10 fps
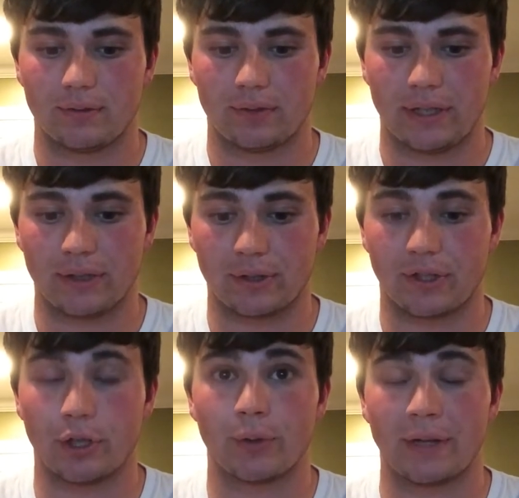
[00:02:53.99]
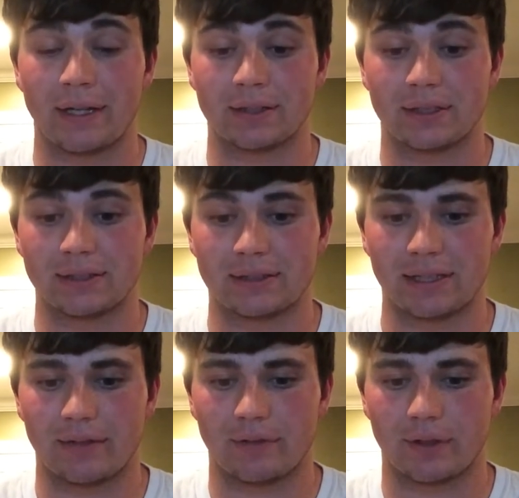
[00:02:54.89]
killed in
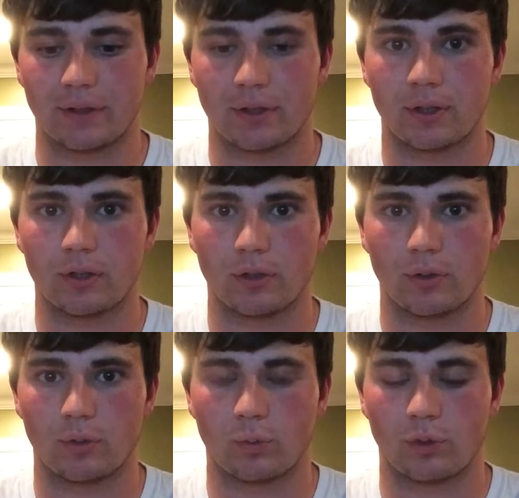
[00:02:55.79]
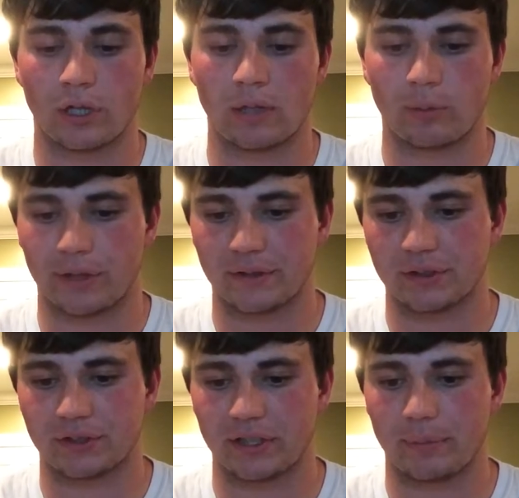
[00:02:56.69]
2007 were not wearing their
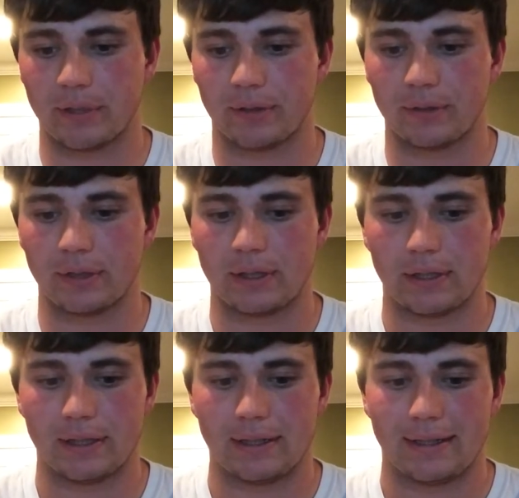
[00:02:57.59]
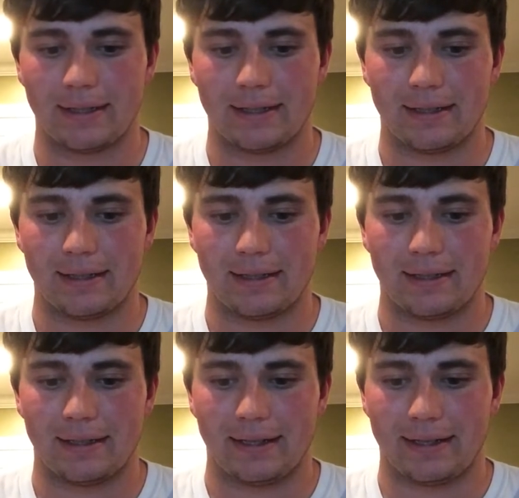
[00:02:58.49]
seatbelt,
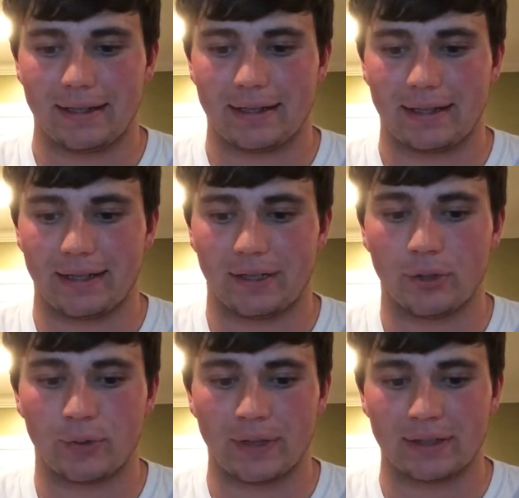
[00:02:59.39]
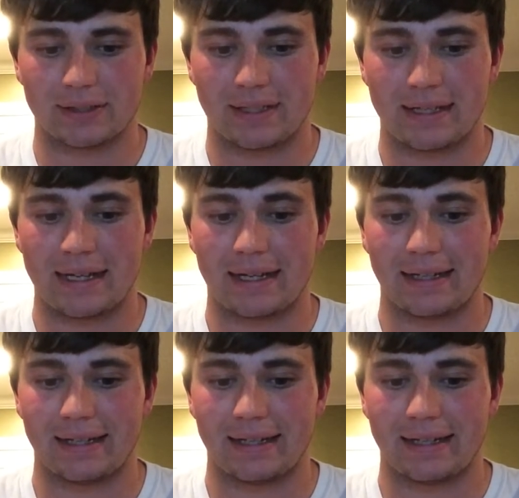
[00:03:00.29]
and a 2009